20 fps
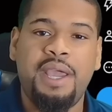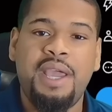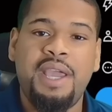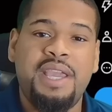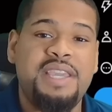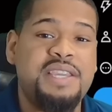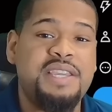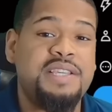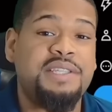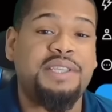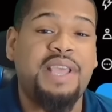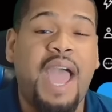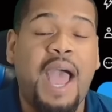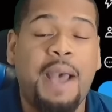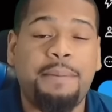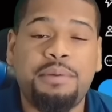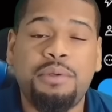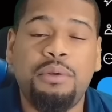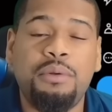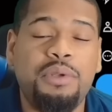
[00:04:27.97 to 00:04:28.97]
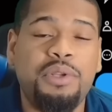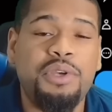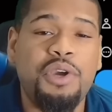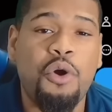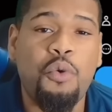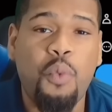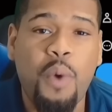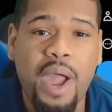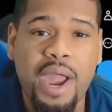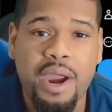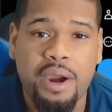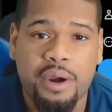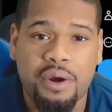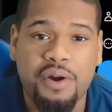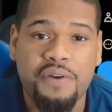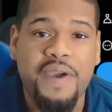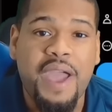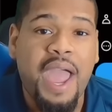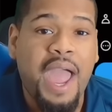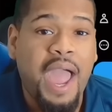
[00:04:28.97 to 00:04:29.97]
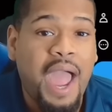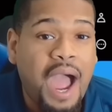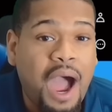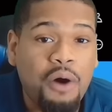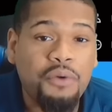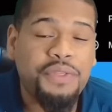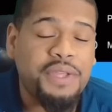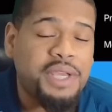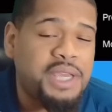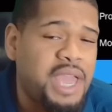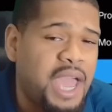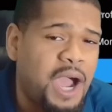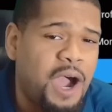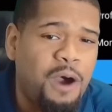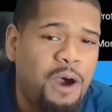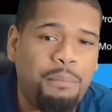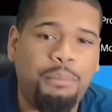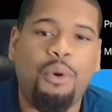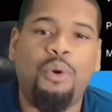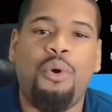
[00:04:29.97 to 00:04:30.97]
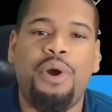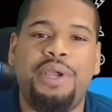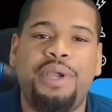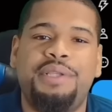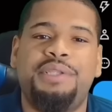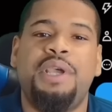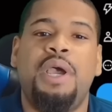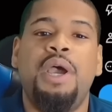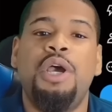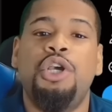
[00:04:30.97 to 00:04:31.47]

He is absolutely aware of how the Cowboys